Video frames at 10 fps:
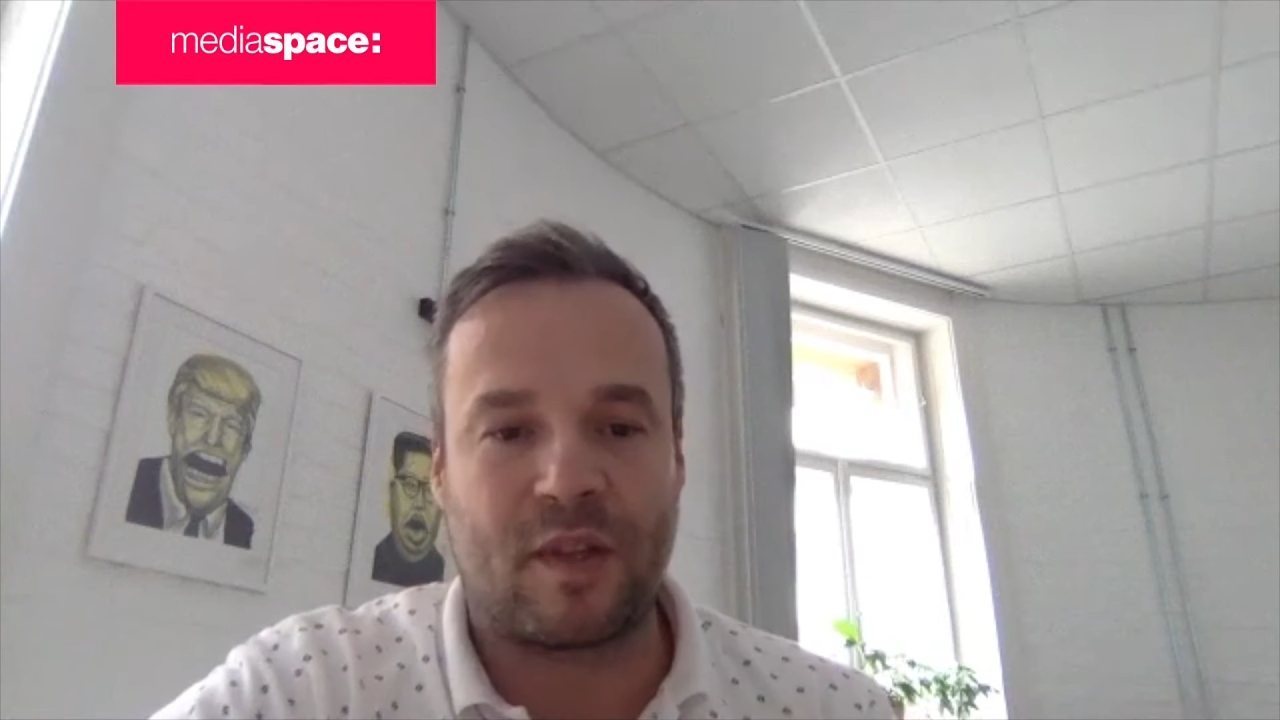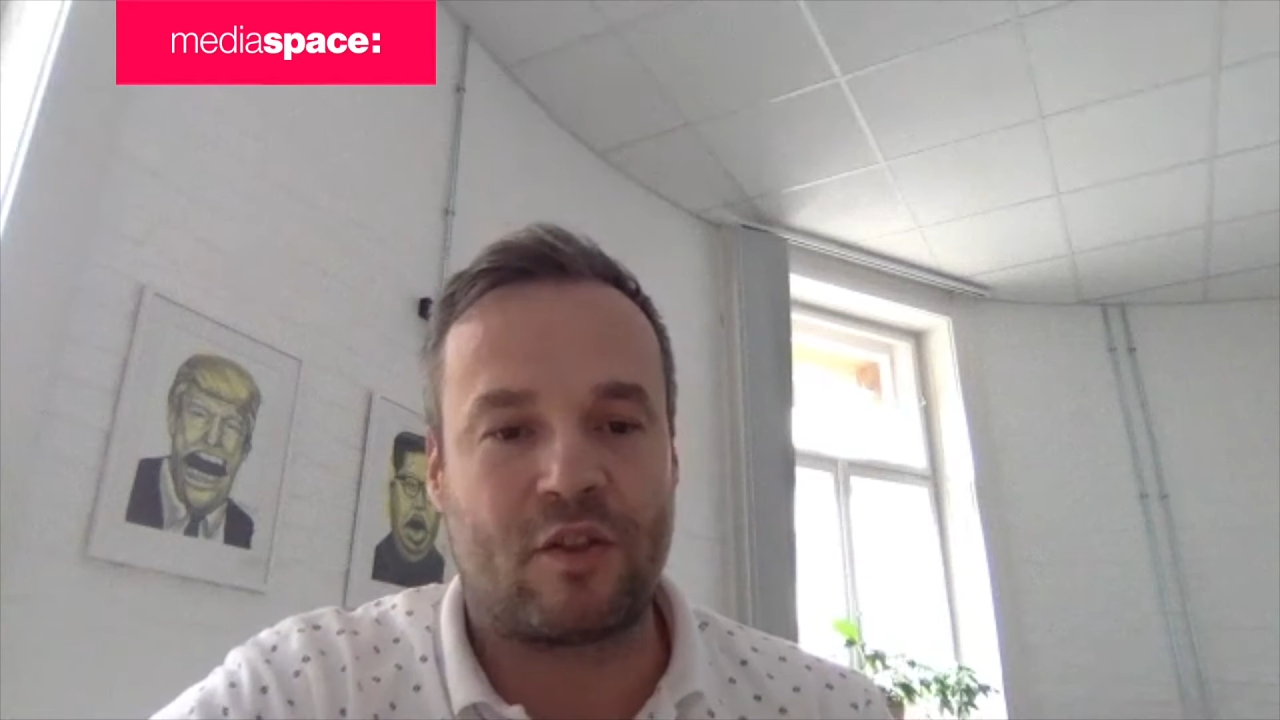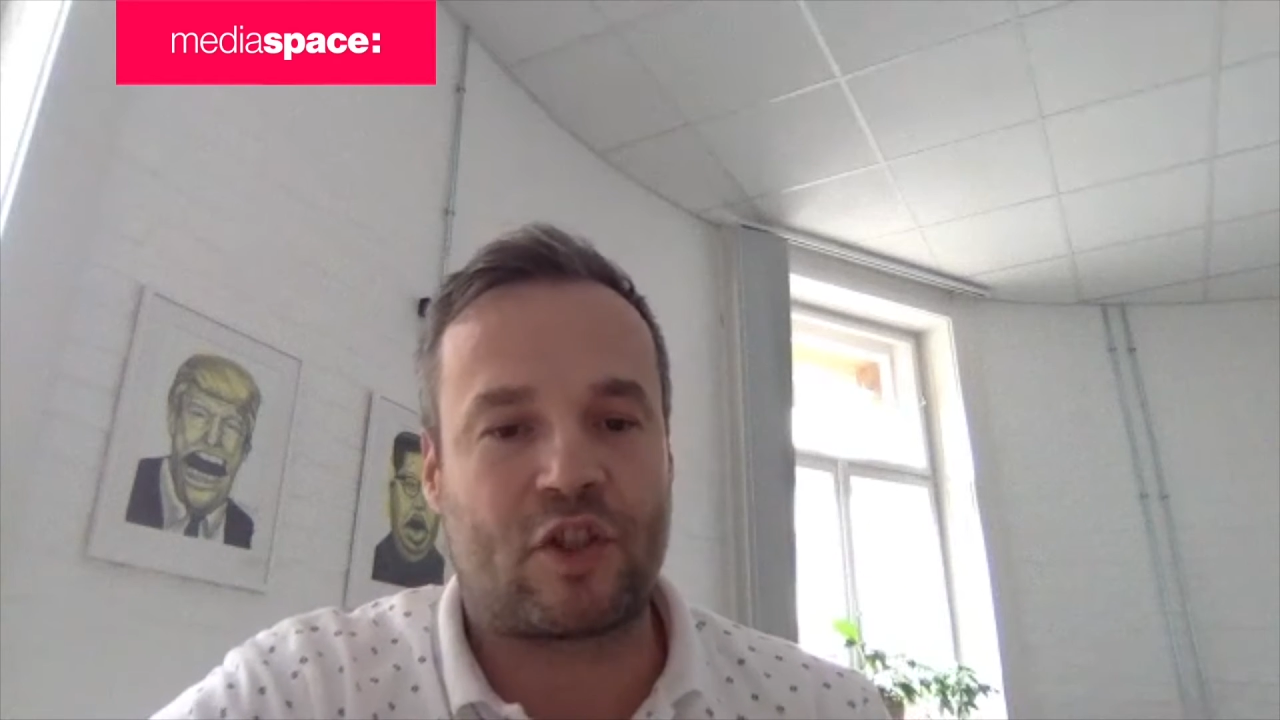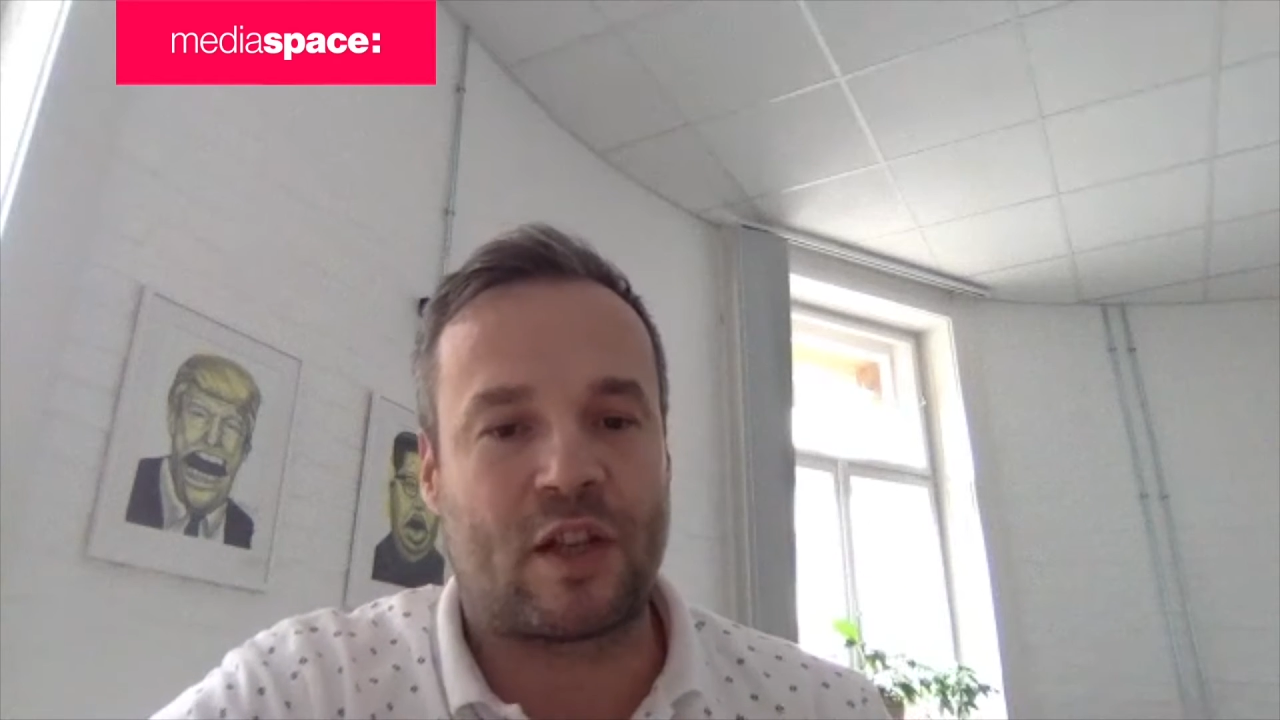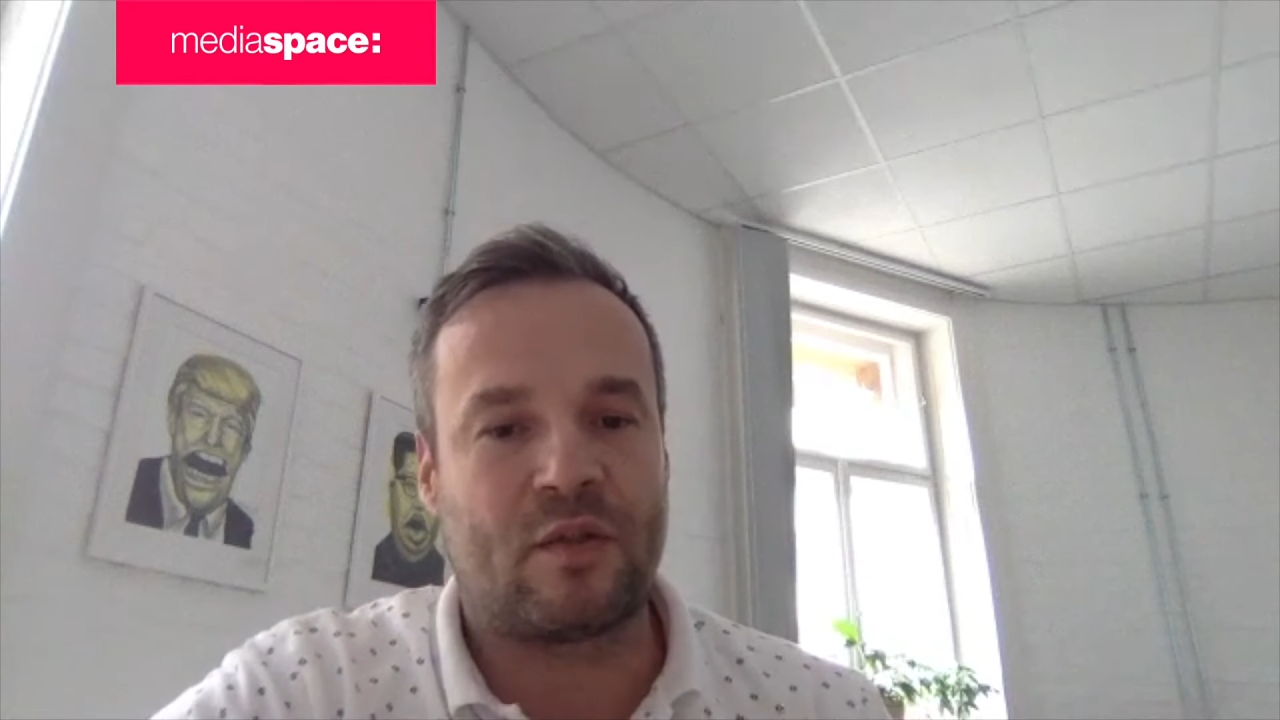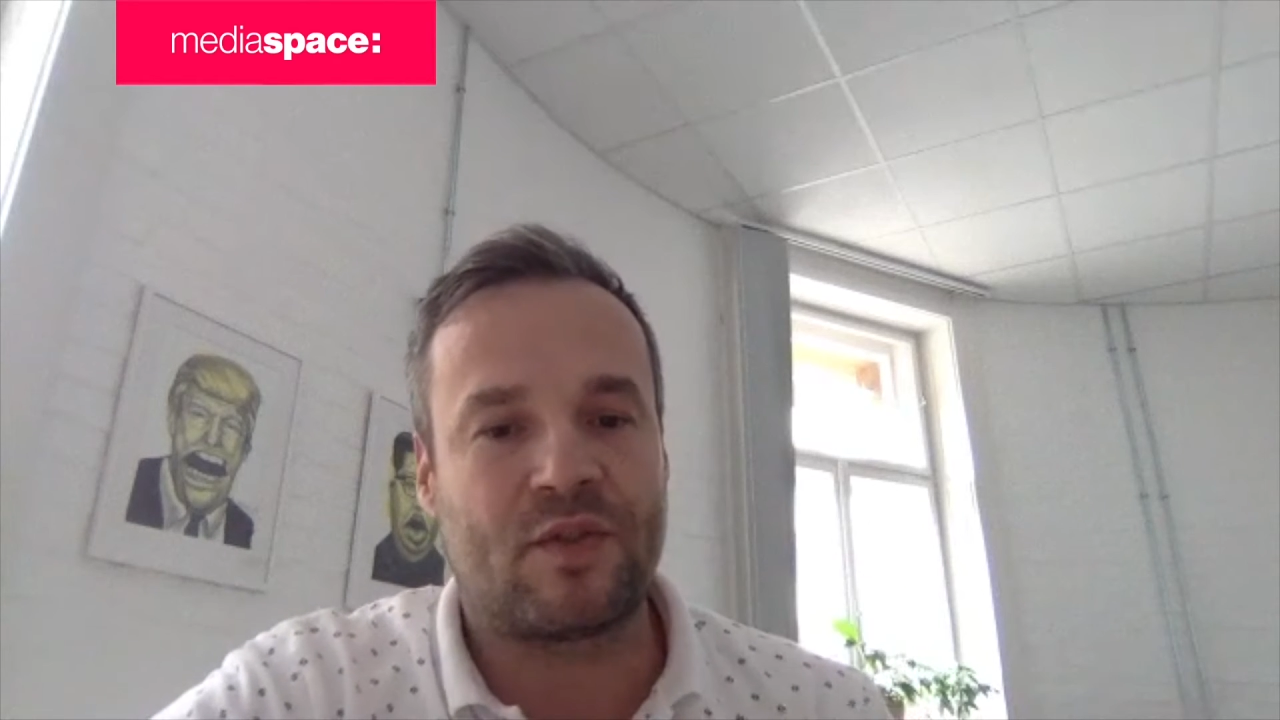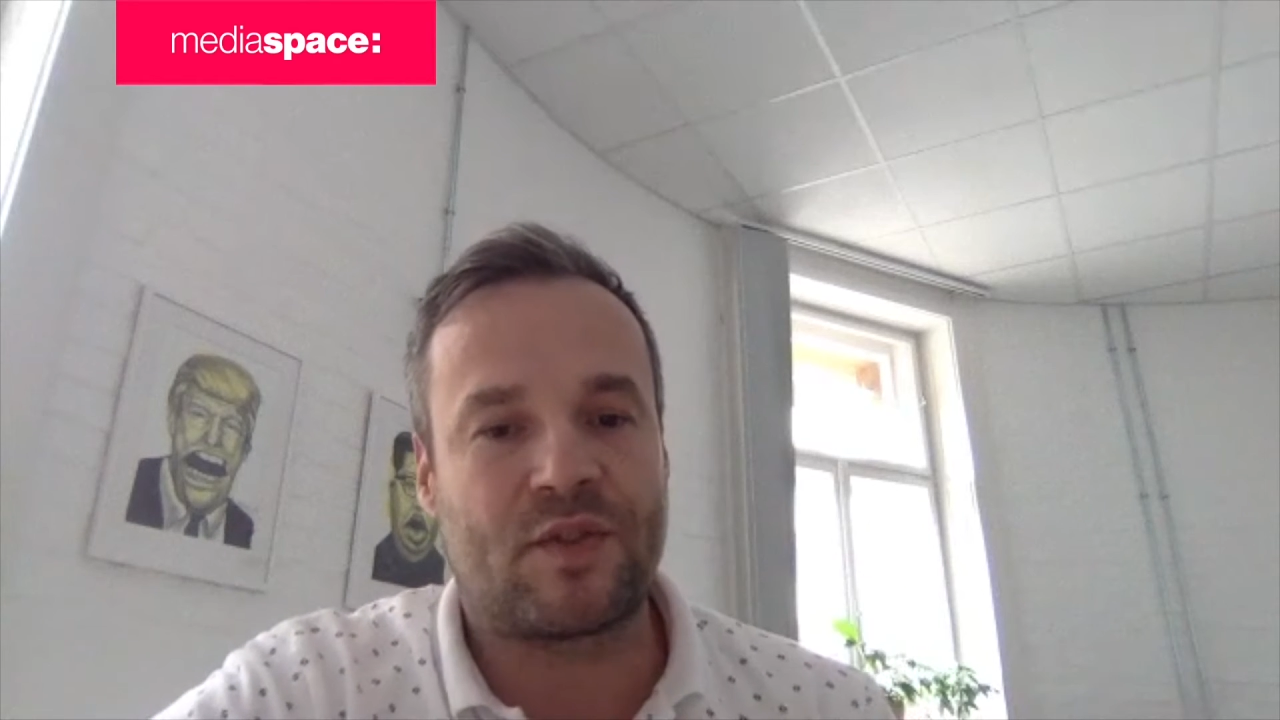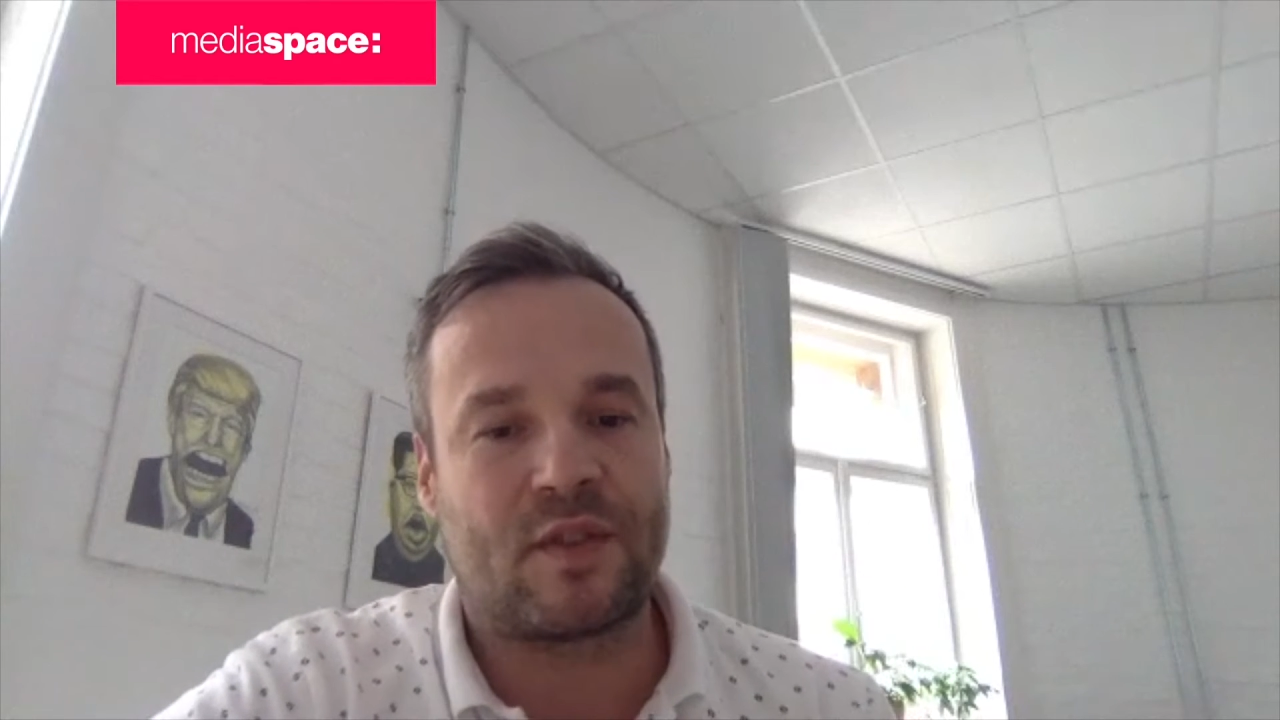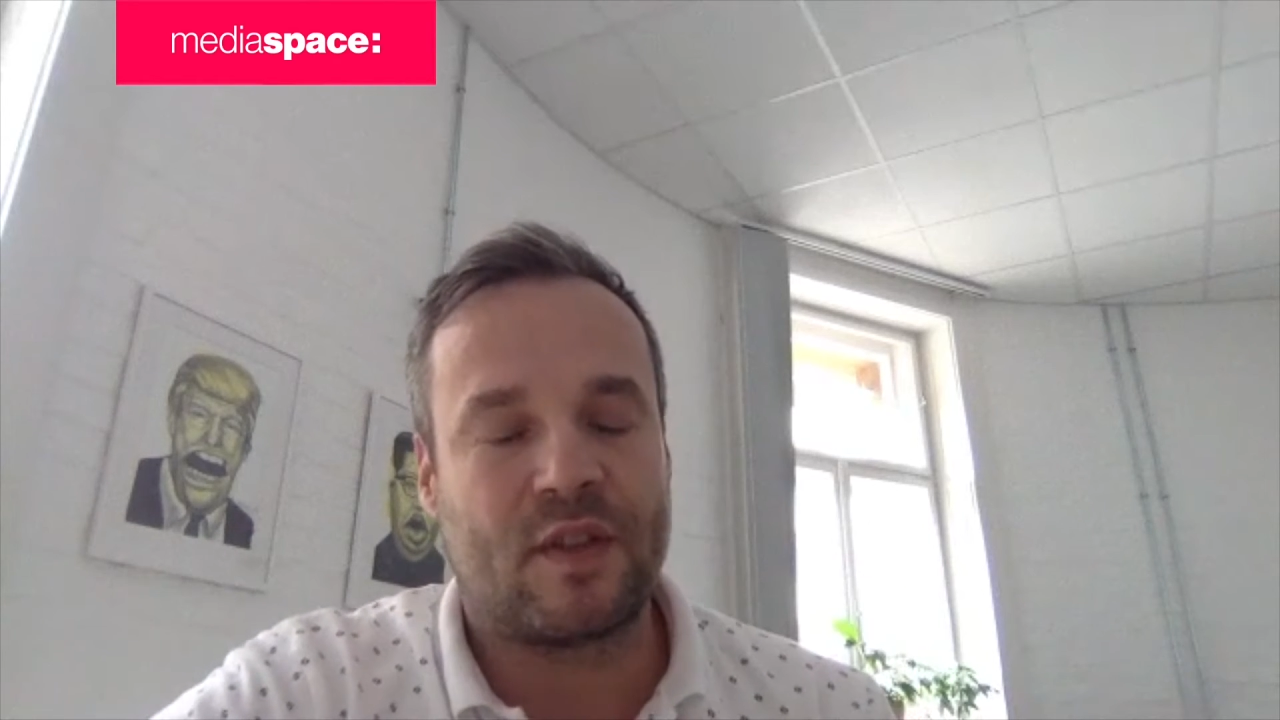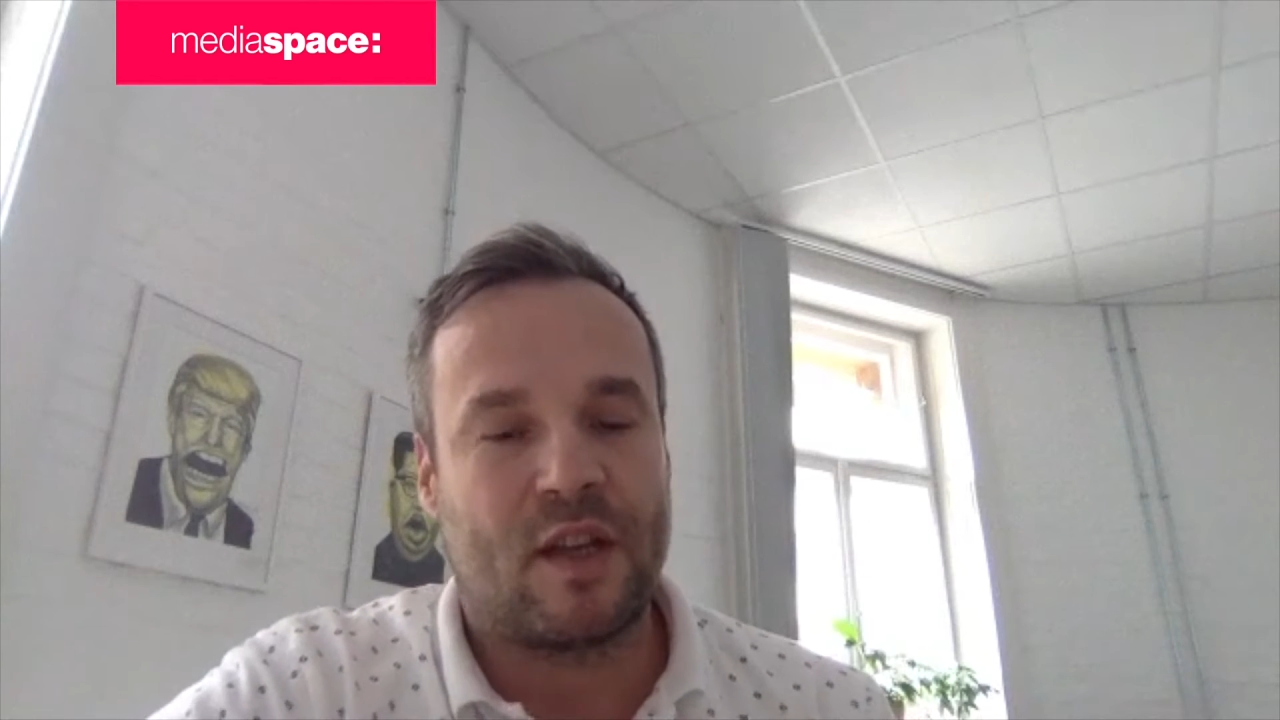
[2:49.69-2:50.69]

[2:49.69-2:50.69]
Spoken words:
media channels.